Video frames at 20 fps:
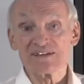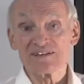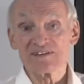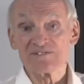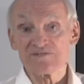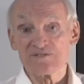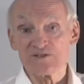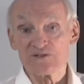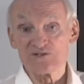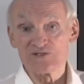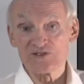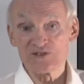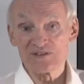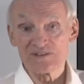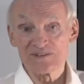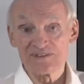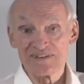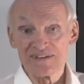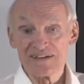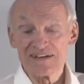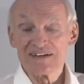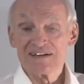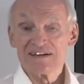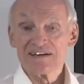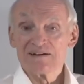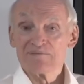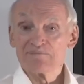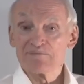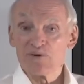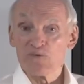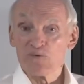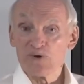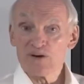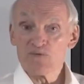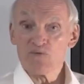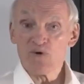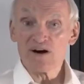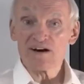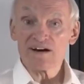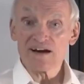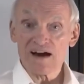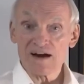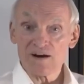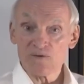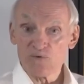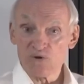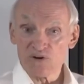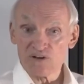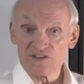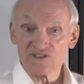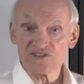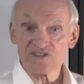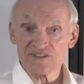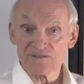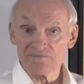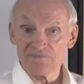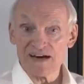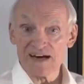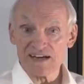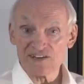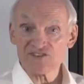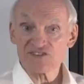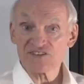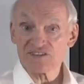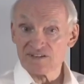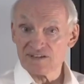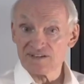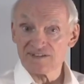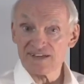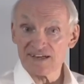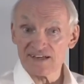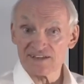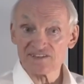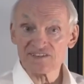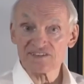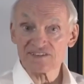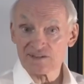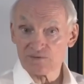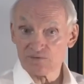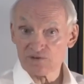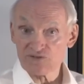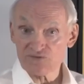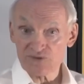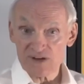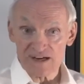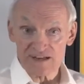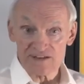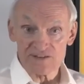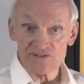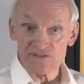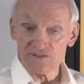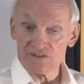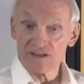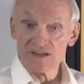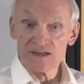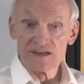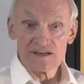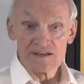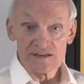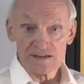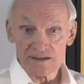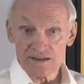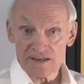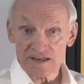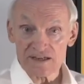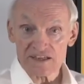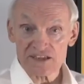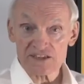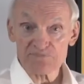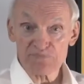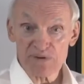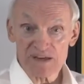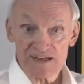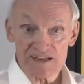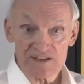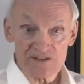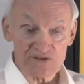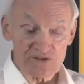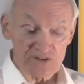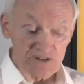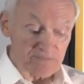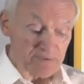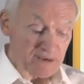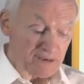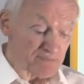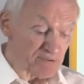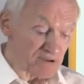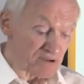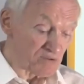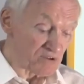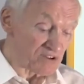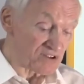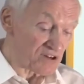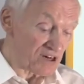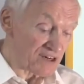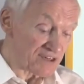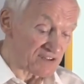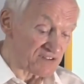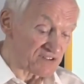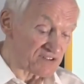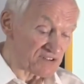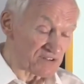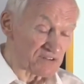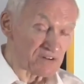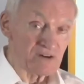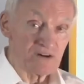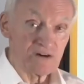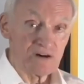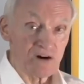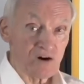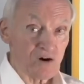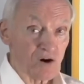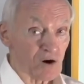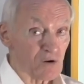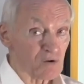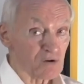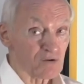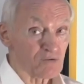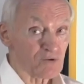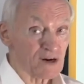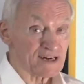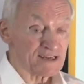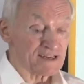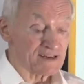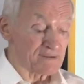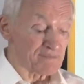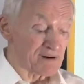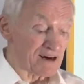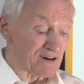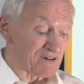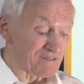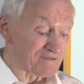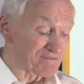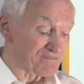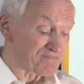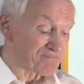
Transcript: in the future. But we want our words to match the tense that we're trying to uh, explain to the people we're talking to or we're writing about.